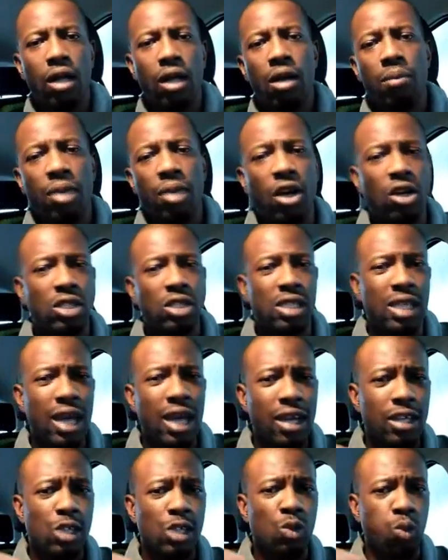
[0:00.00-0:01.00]
because that
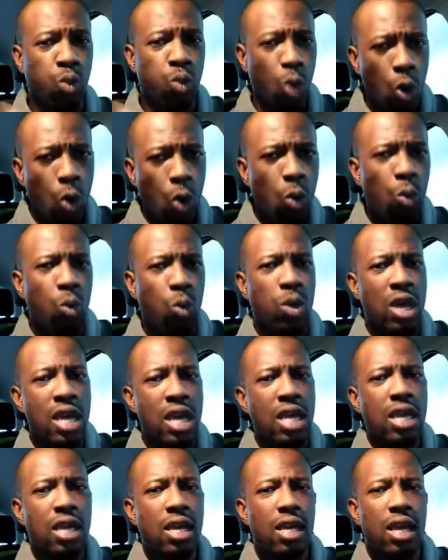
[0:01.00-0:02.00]
is who we
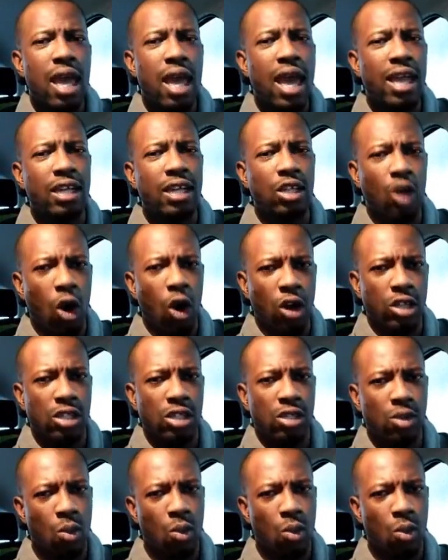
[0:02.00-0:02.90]
endorse.